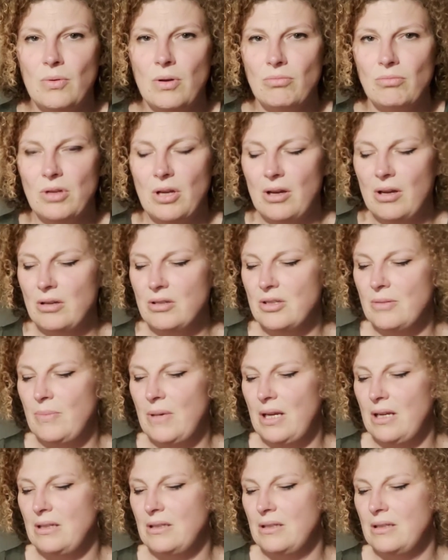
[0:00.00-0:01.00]
won't hurt a
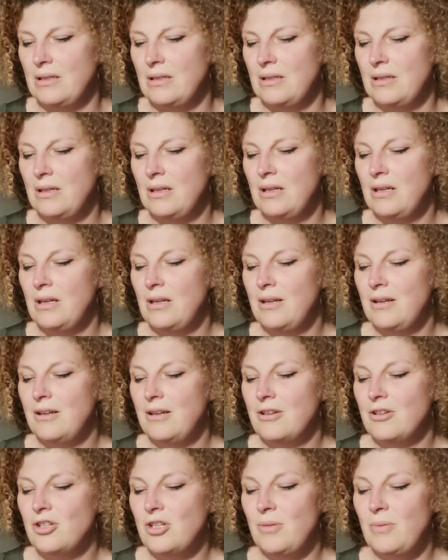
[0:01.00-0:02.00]
bit."
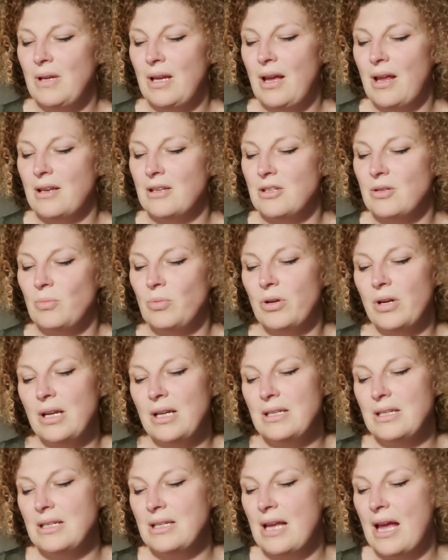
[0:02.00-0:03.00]
She began to
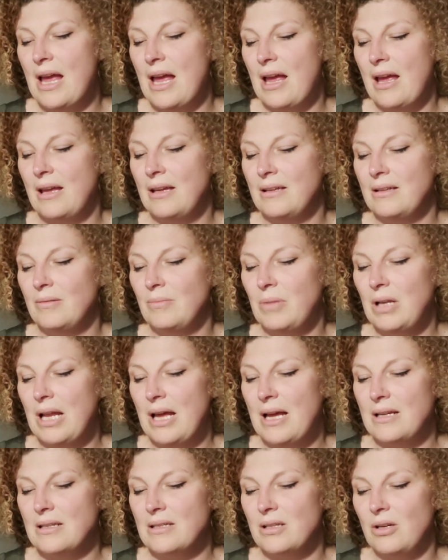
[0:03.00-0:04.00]
braid his hair,
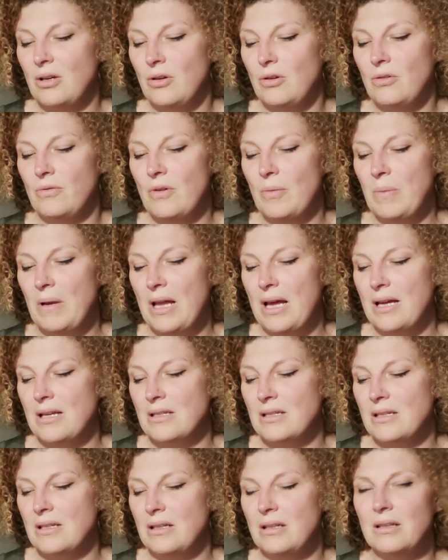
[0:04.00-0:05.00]
plait over
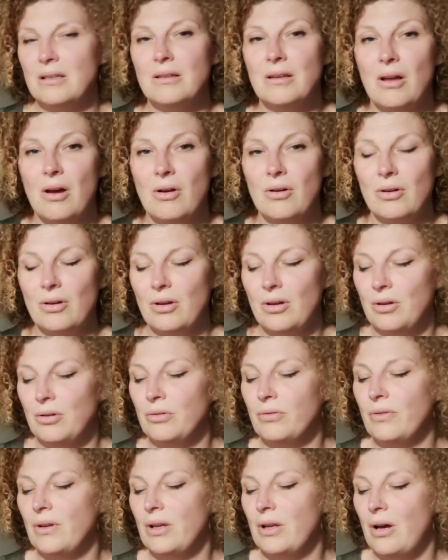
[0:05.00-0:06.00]
plait, lock
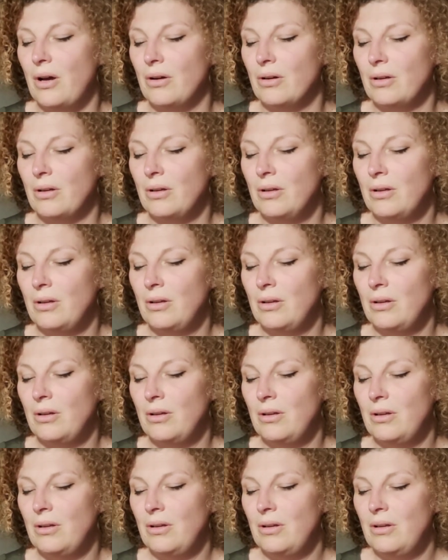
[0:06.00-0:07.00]
over lock.
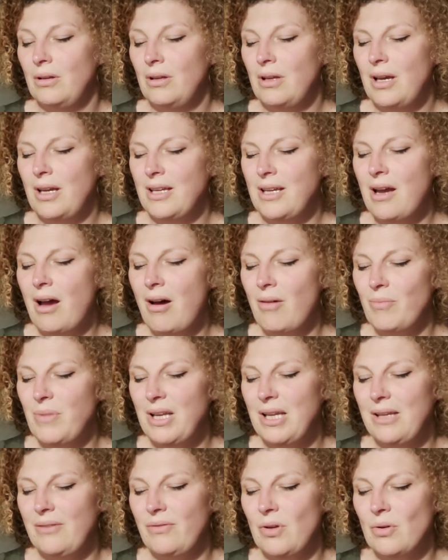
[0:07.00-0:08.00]
"I can't
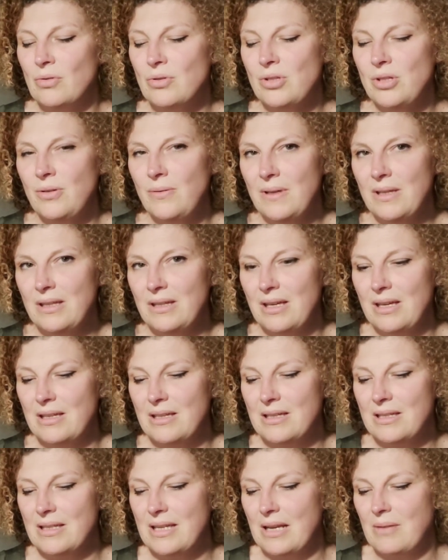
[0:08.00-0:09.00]
believe you're doing
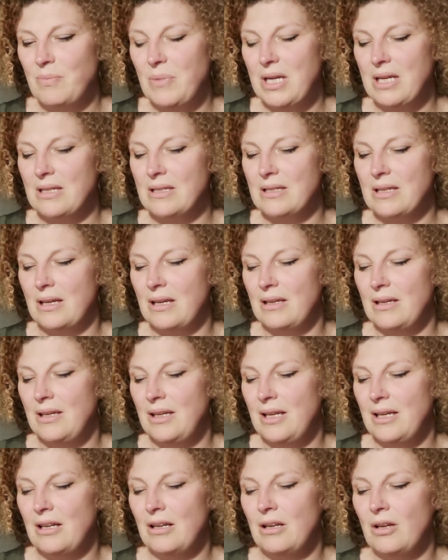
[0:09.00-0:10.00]
this," said Bixer
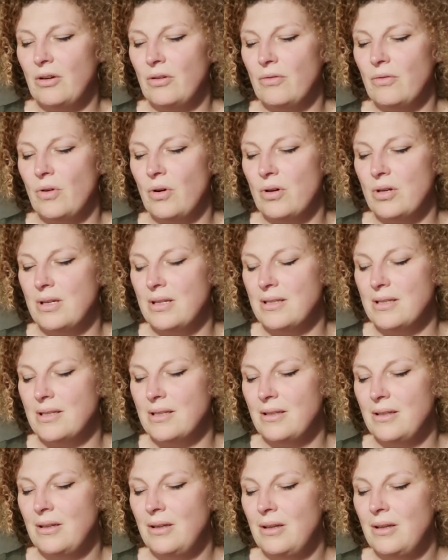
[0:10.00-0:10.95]
in a low voice.